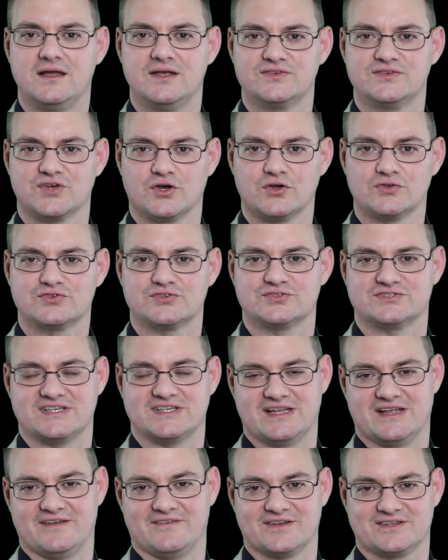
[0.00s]
Soldiers
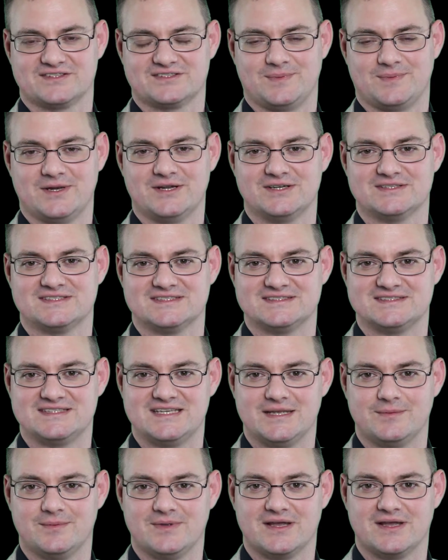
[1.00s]
that have experienced a
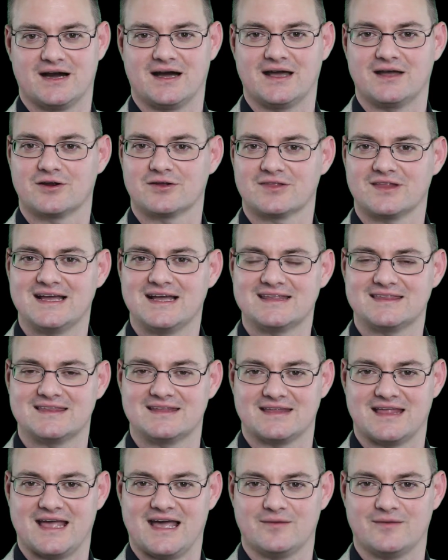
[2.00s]
TBI are
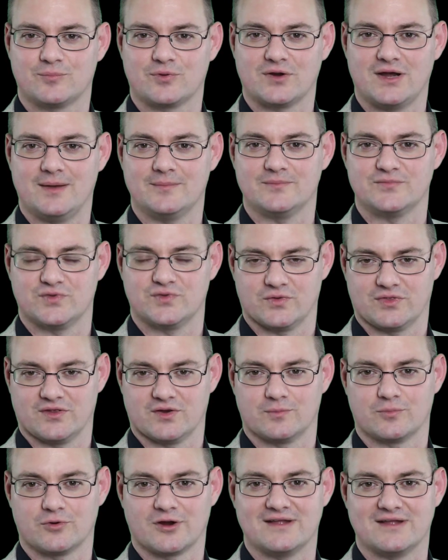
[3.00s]
likely to have problems with
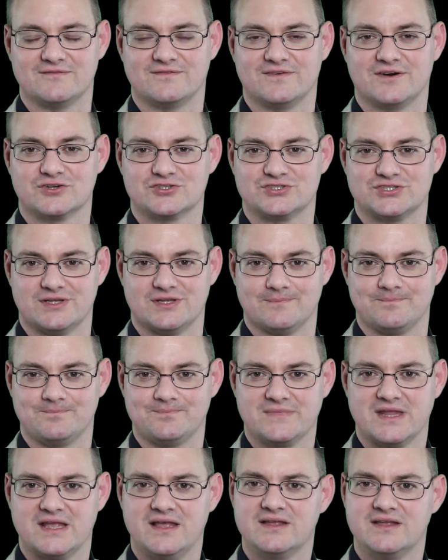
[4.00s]
their brain function.
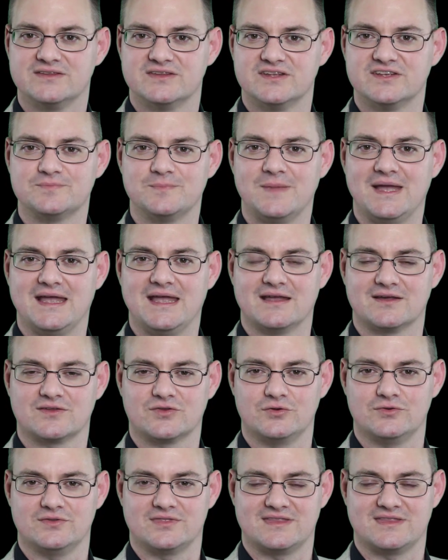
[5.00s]
This may
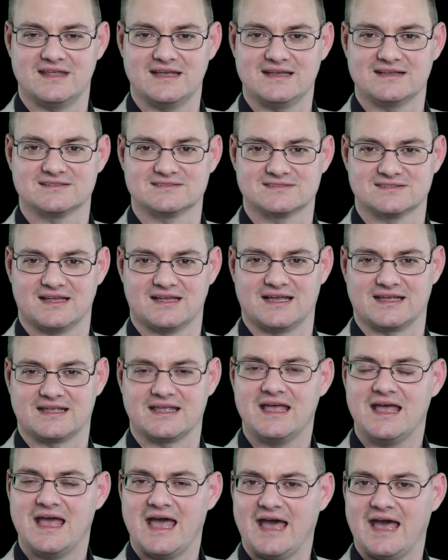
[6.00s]
include things like
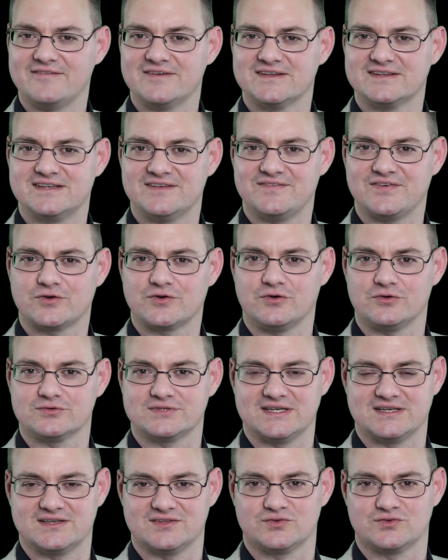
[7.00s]
having
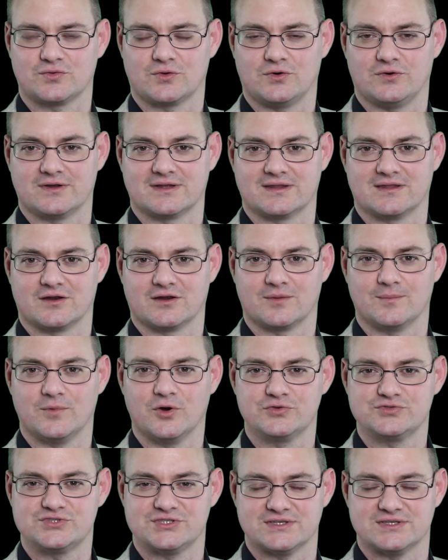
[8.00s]
difficulty controlling their
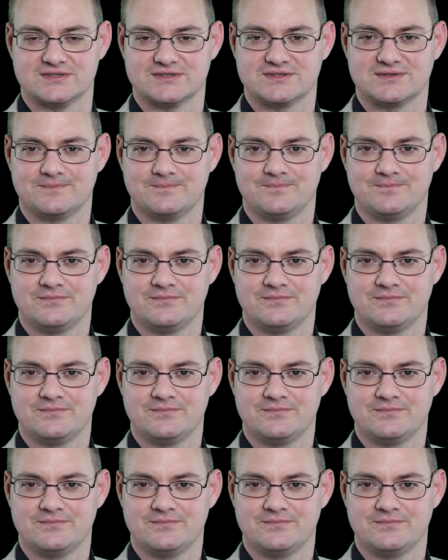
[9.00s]
emotions.